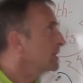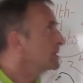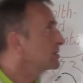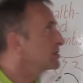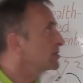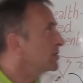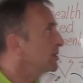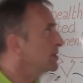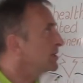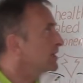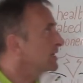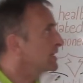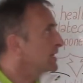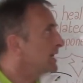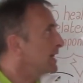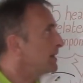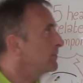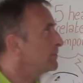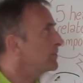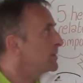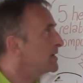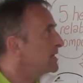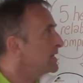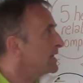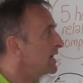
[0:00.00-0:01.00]
Turner
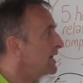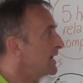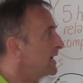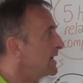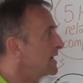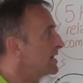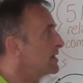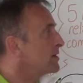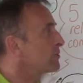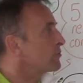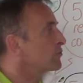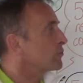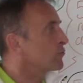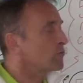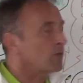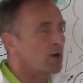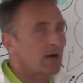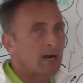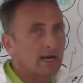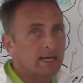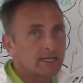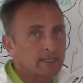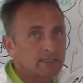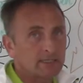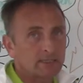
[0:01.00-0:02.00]
can be a
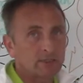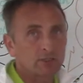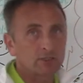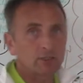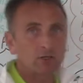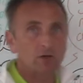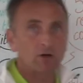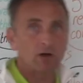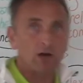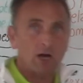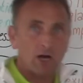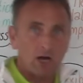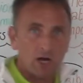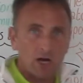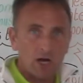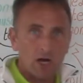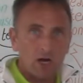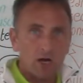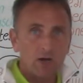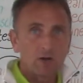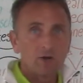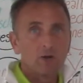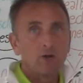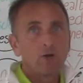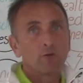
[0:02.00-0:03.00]
right, so
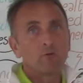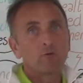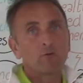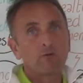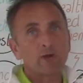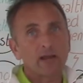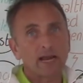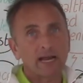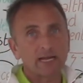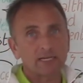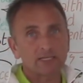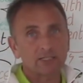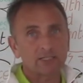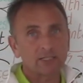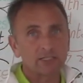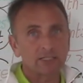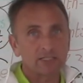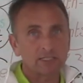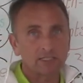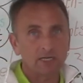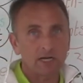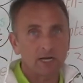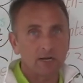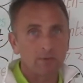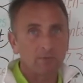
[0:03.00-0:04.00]
R, reaction
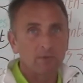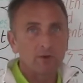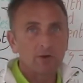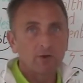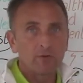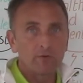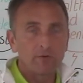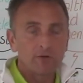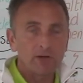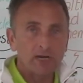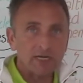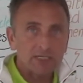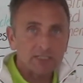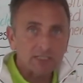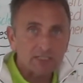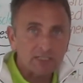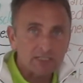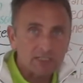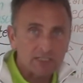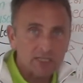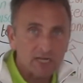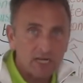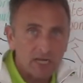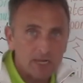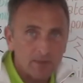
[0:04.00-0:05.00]
time. Reaction
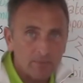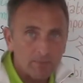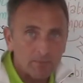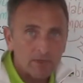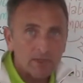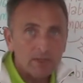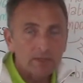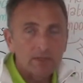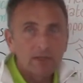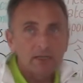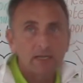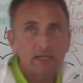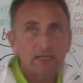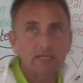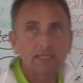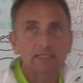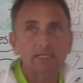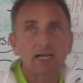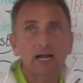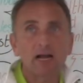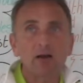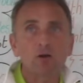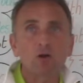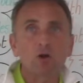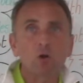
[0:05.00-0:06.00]
time is
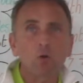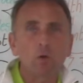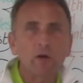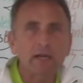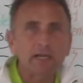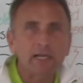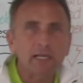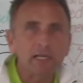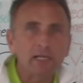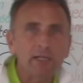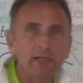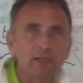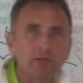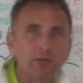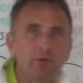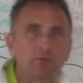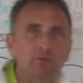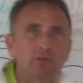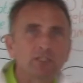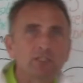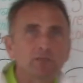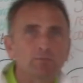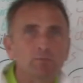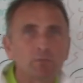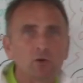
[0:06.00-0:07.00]
how quickly you
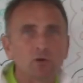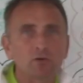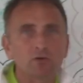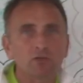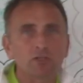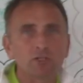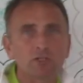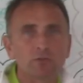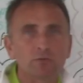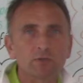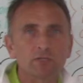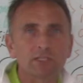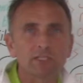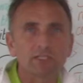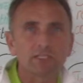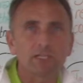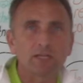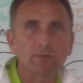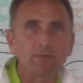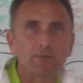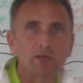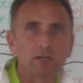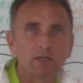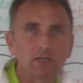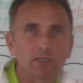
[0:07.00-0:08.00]
respond to a
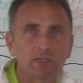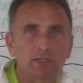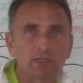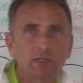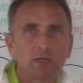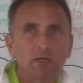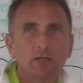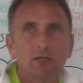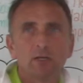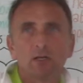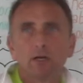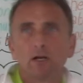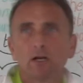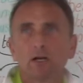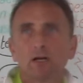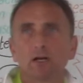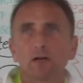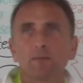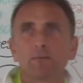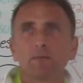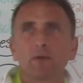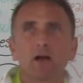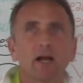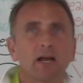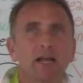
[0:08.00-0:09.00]
stimulus.
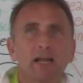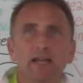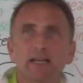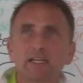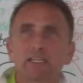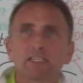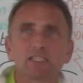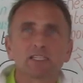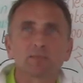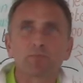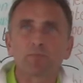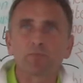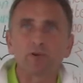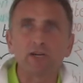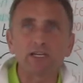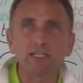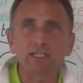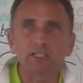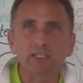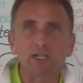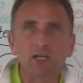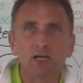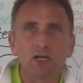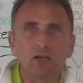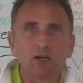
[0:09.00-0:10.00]
A
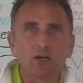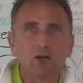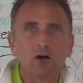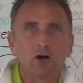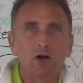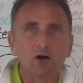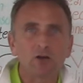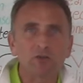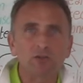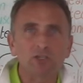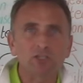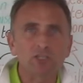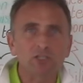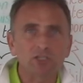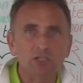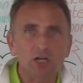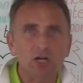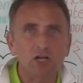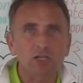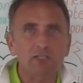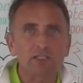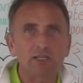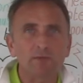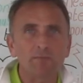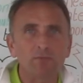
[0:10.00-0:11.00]
sprinter on the
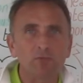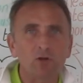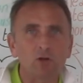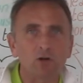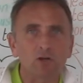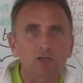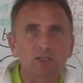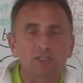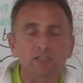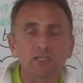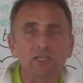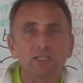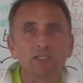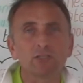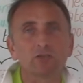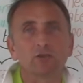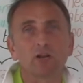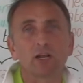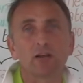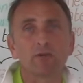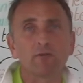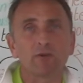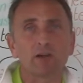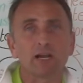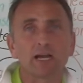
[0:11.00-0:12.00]
starting blocks needs
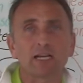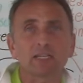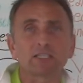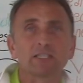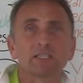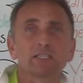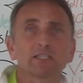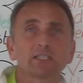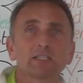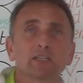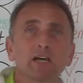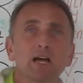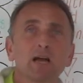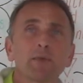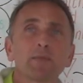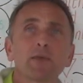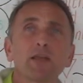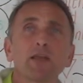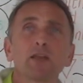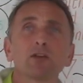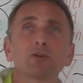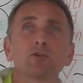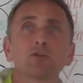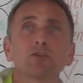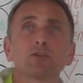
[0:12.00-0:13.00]
great reaction time
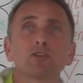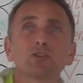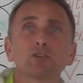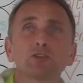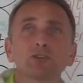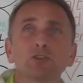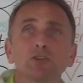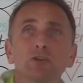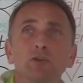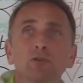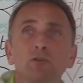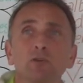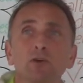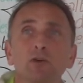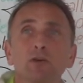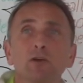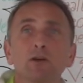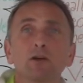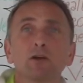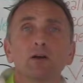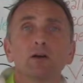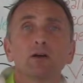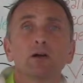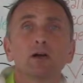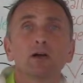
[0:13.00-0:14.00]
in order to
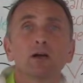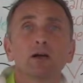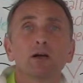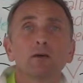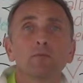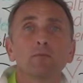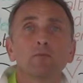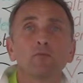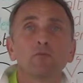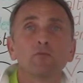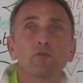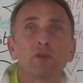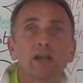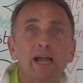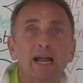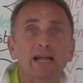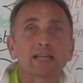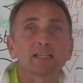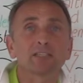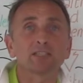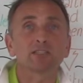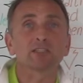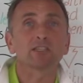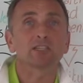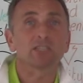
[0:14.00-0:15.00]

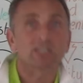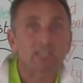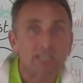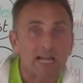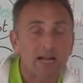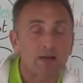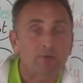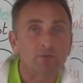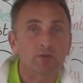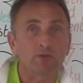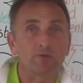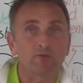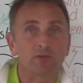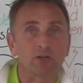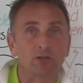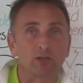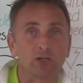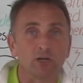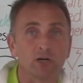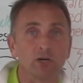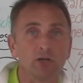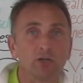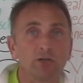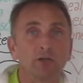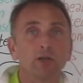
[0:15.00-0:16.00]
react to the sound of the
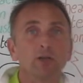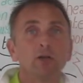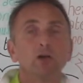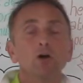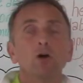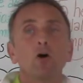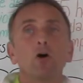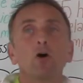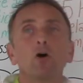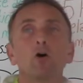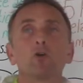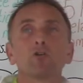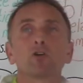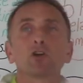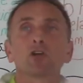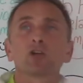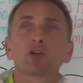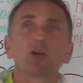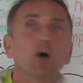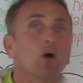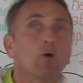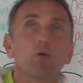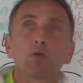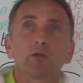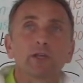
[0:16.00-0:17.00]
gun, or a
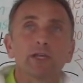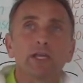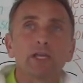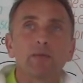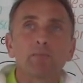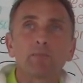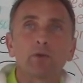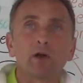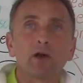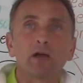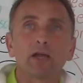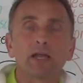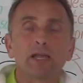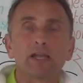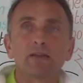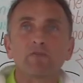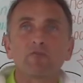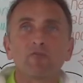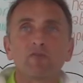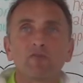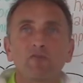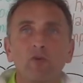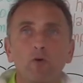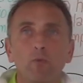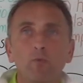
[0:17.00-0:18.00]
goalkeeper in
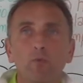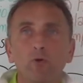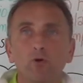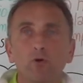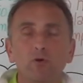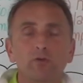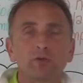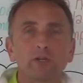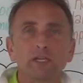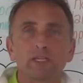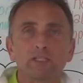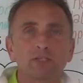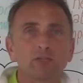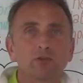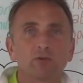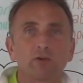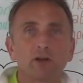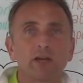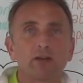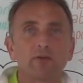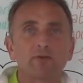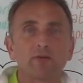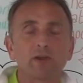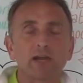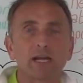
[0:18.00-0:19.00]
football needs
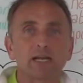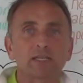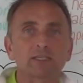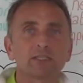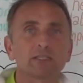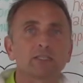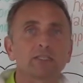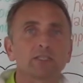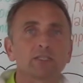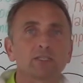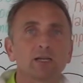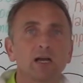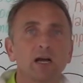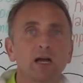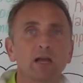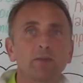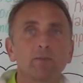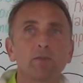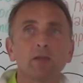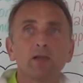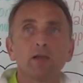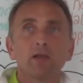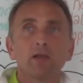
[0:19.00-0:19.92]
great reaction time